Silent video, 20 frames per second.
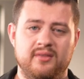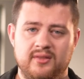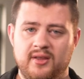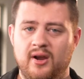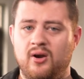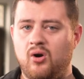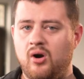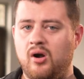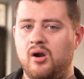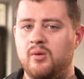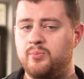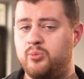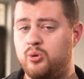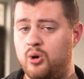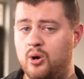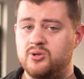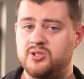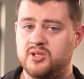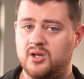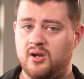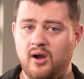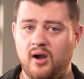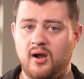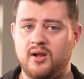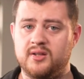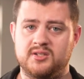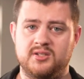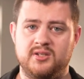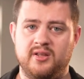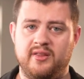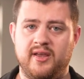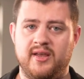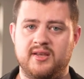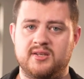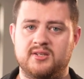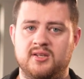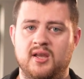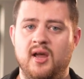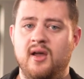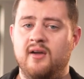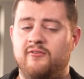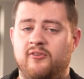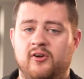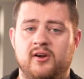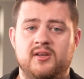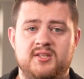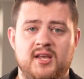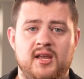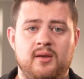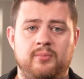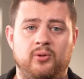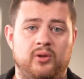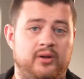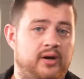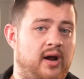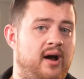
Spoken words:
There are pros and cons to this. For example, an